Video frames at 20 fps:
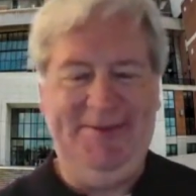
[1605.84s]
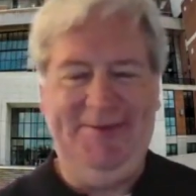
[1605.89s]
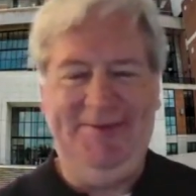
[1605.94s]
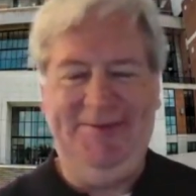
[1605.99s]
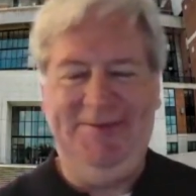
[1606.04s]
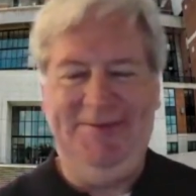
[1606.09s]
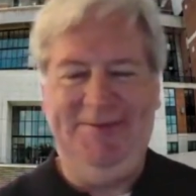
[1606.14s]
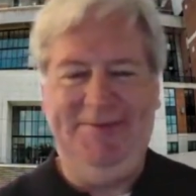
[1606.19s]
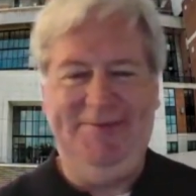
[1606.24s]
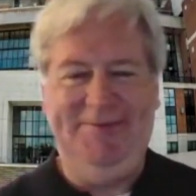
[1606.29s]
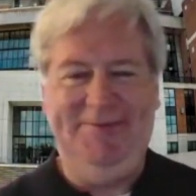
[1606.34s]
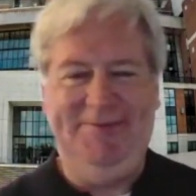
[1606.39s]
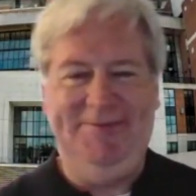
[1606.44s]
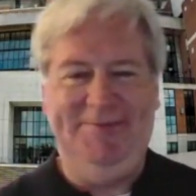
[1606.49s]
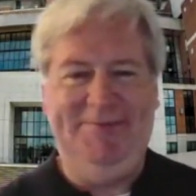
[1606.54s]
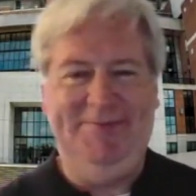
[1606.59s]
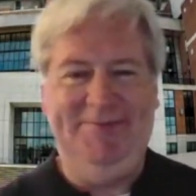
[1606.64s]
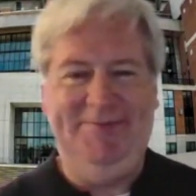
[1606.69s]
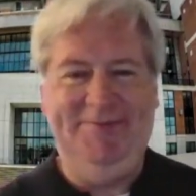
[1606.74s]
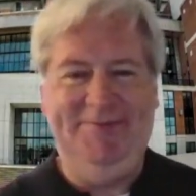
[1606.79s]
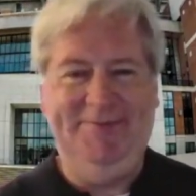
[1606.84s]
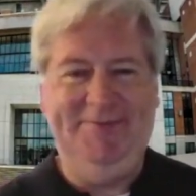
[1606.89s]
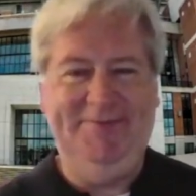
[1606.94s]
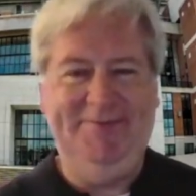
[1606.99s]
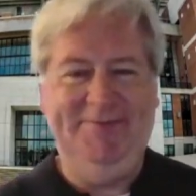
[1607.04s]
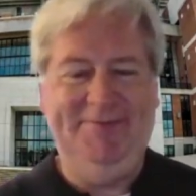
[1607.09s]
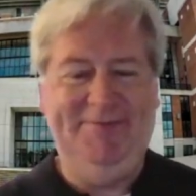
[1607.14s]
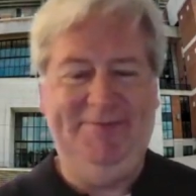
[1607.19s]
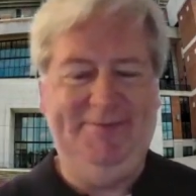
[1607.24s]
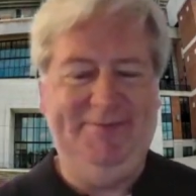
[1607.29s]

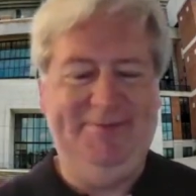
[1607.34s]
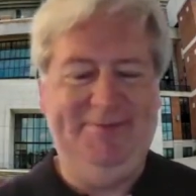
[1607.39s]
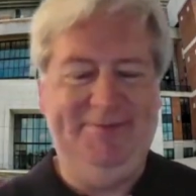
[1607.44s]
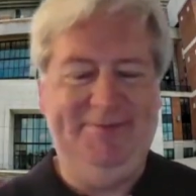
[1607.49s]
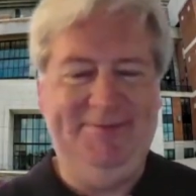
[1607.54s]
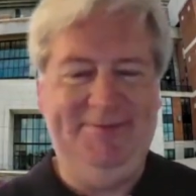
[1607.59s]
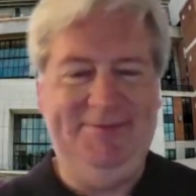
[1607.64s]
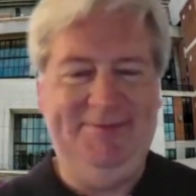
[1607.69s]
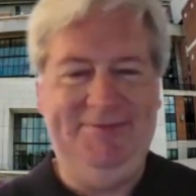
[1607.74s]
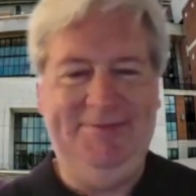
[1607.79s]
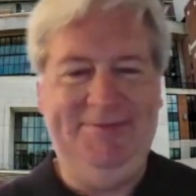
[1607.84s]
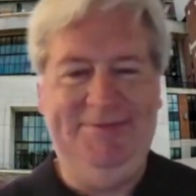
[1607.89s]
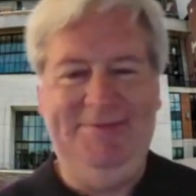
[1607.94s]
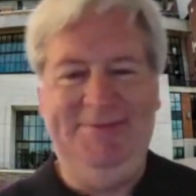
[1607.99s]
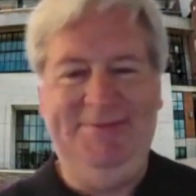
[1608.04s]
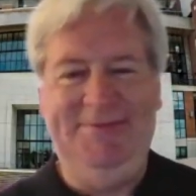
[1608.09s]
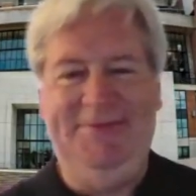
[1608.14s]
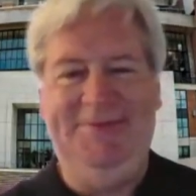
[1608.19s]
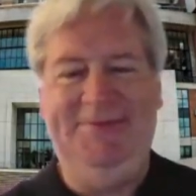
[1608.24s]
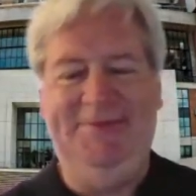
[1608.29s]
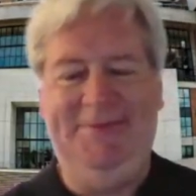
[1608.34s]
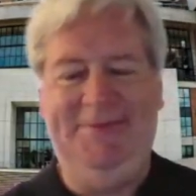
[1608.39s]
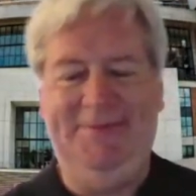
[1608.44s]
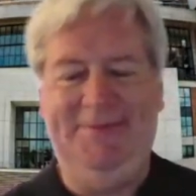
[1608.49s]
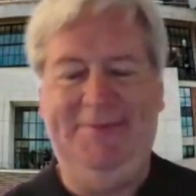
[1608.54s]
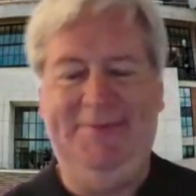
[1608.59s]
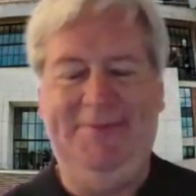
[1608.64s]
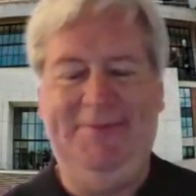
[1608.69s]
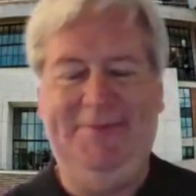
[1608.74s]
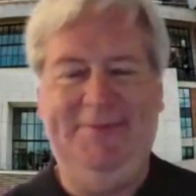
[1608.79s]

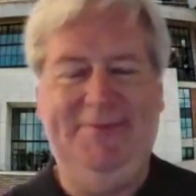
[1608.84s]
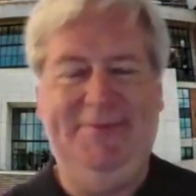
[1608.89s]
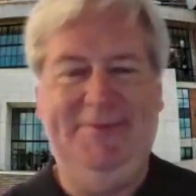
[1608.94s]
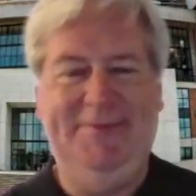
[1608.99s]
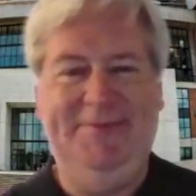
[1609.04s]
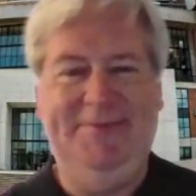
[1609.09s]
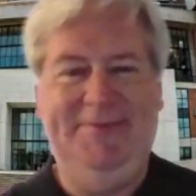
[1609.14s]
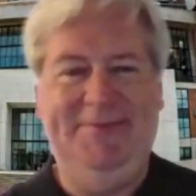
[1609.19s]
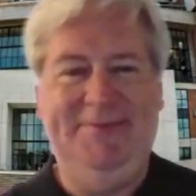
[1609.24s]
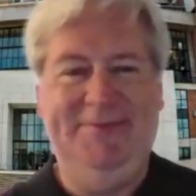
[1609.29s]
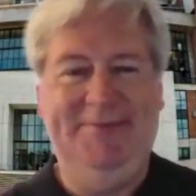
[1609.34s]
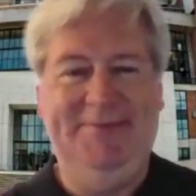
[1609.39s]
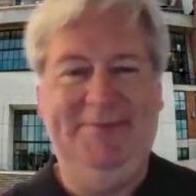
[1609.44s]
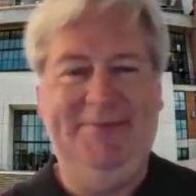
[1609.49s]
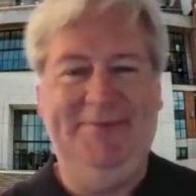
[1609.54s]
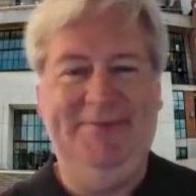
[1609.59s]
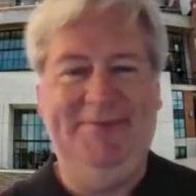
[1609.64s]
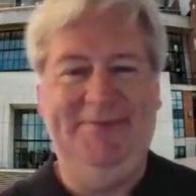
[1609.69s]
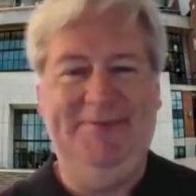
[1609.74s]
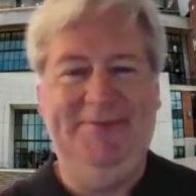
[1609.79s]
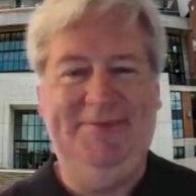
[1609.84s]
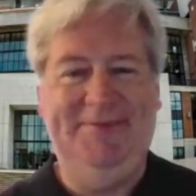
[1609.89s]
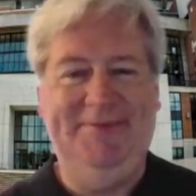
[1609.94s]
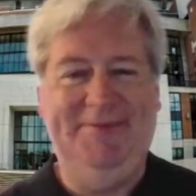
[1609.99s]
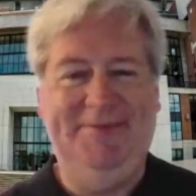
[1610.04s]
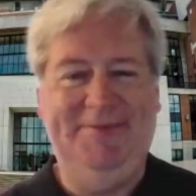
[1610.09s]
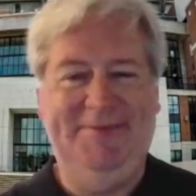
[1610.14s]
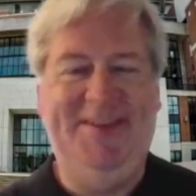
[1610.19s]
The person shown says nothing.